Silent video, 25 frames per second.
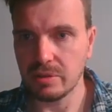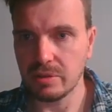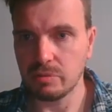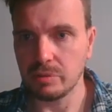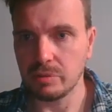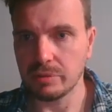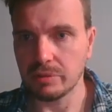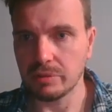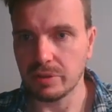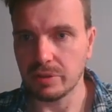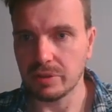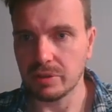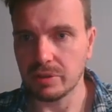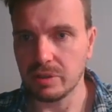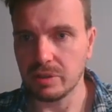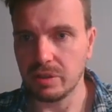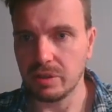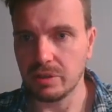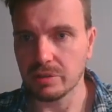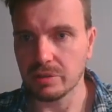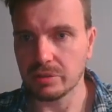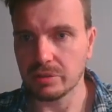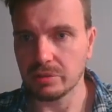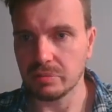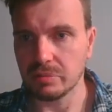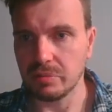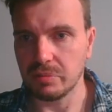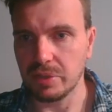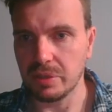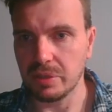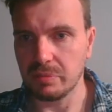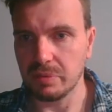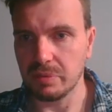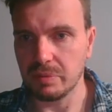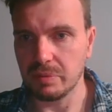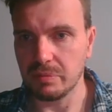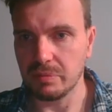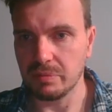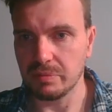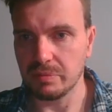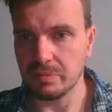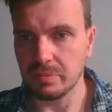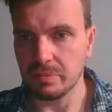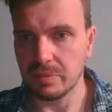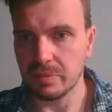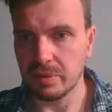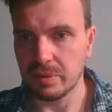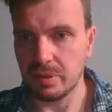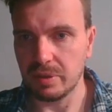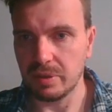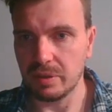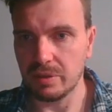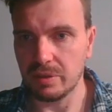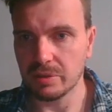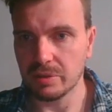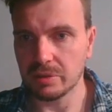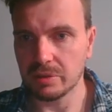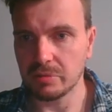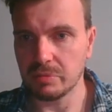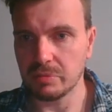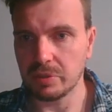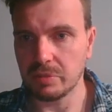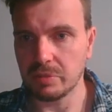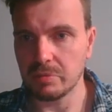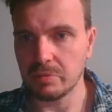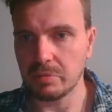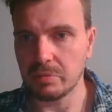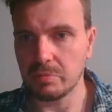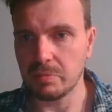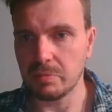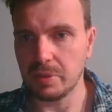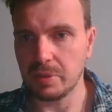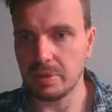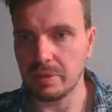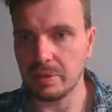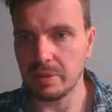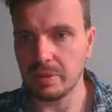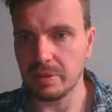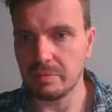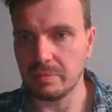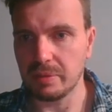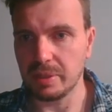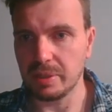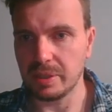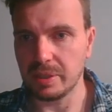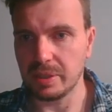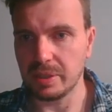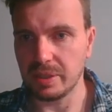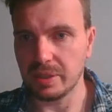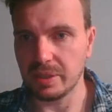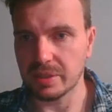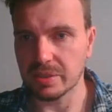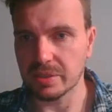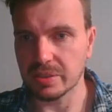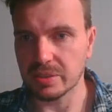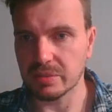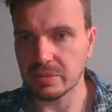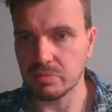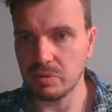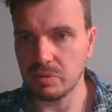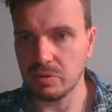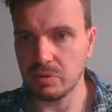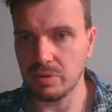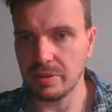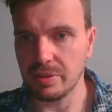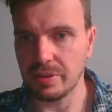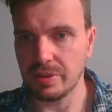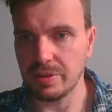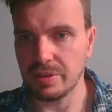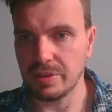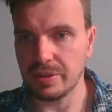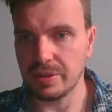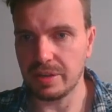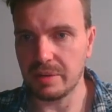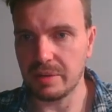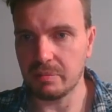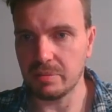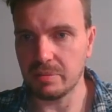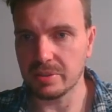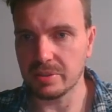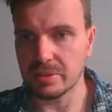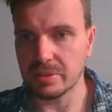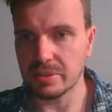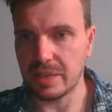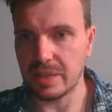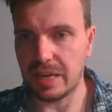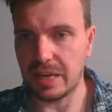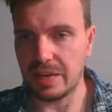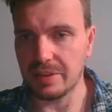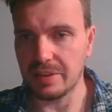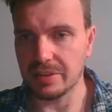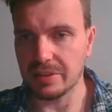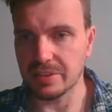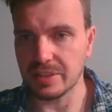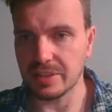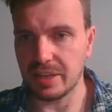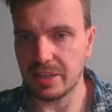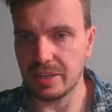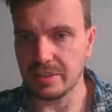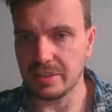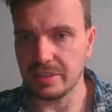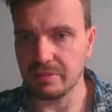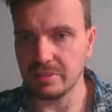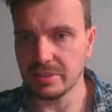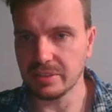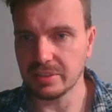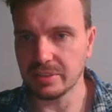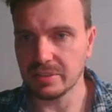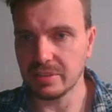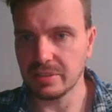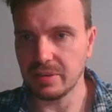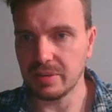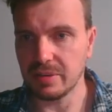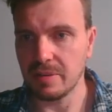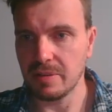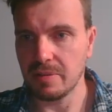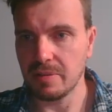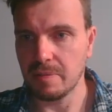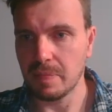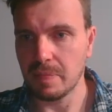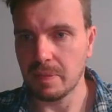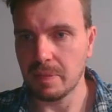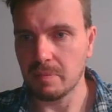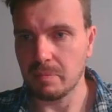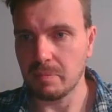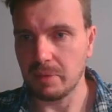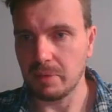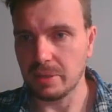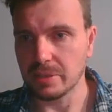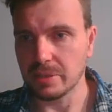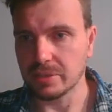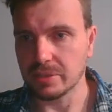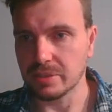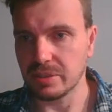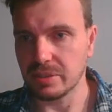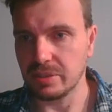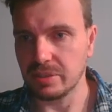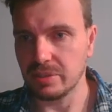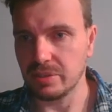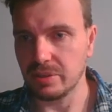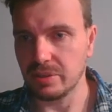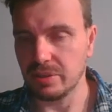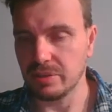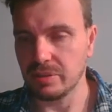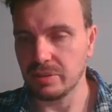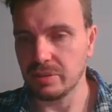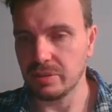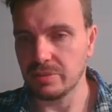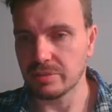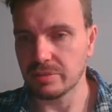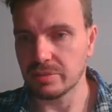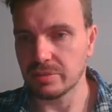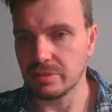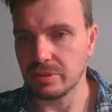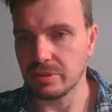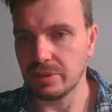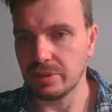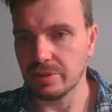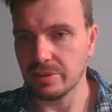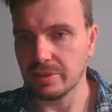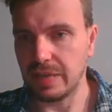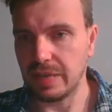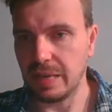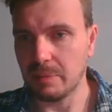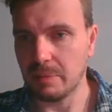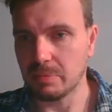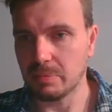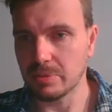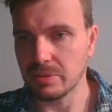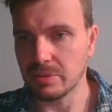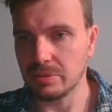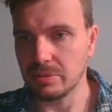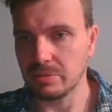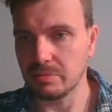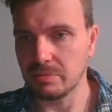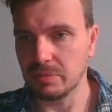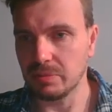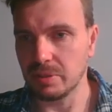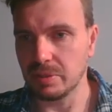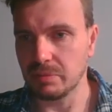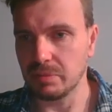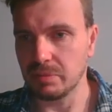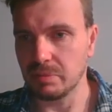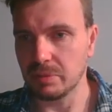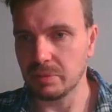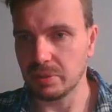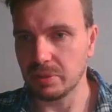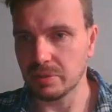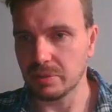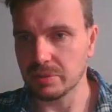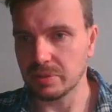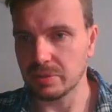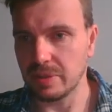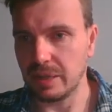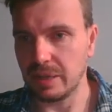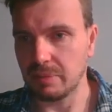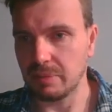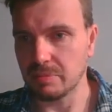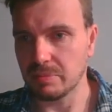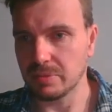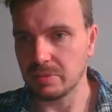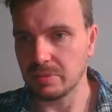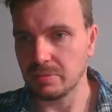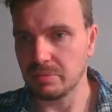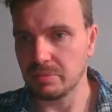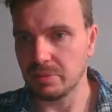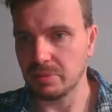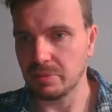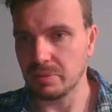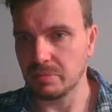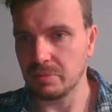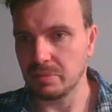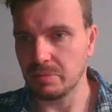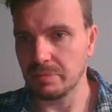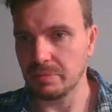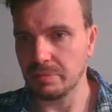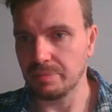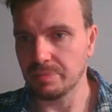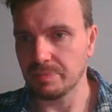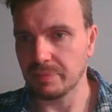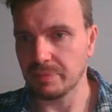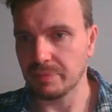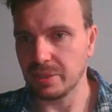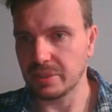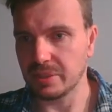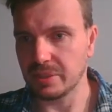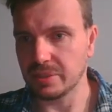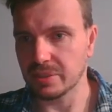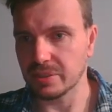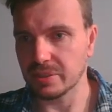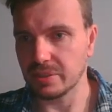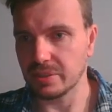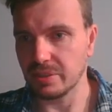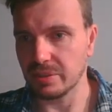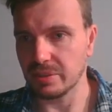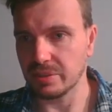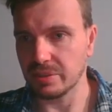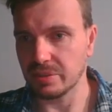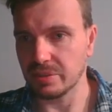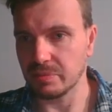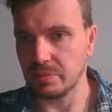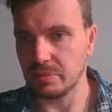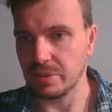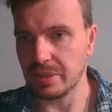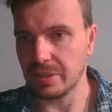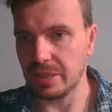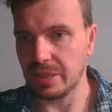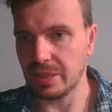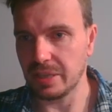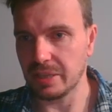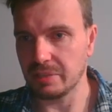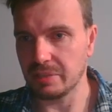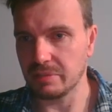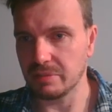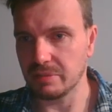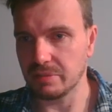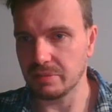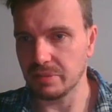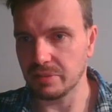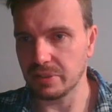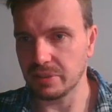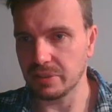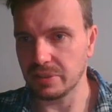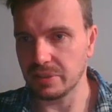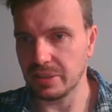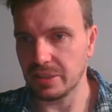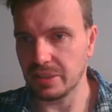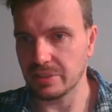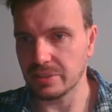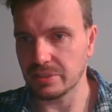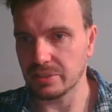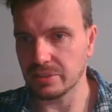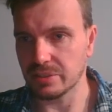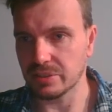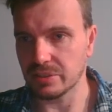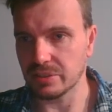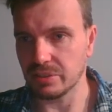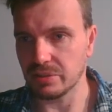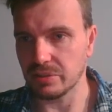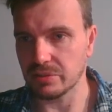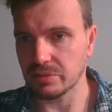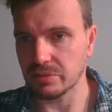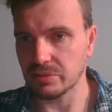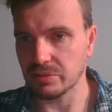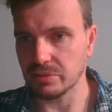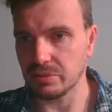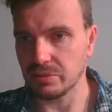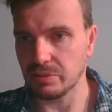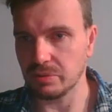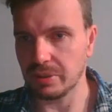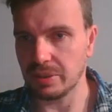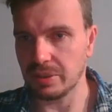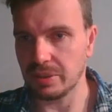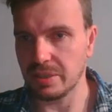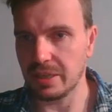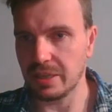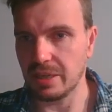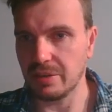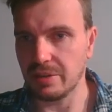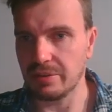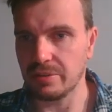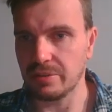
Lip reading: we've got a local minimum. A local minimum meaning it's smaller than the numbers either side of it. But it's not an absolute minimum, because the absolute minimum is going to be negative infinity as this goes all the way down.